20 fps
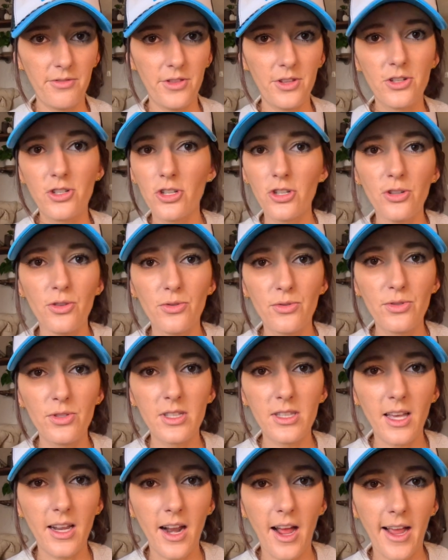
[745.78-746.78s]
the
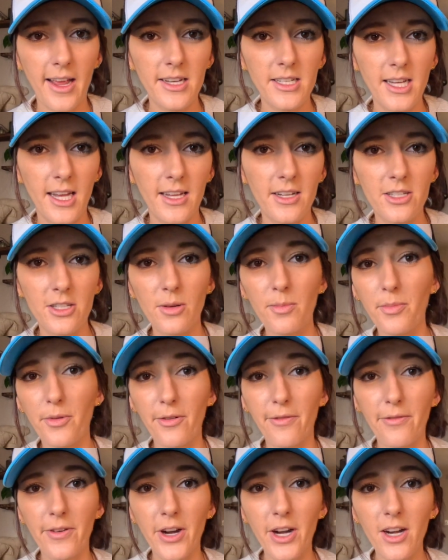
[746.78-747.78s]
chews that I tend to
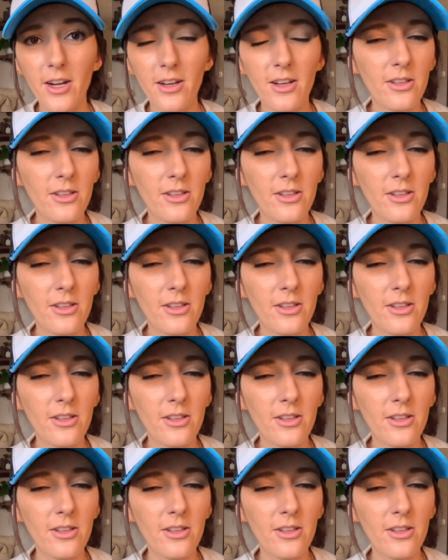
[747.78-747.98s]
prefer.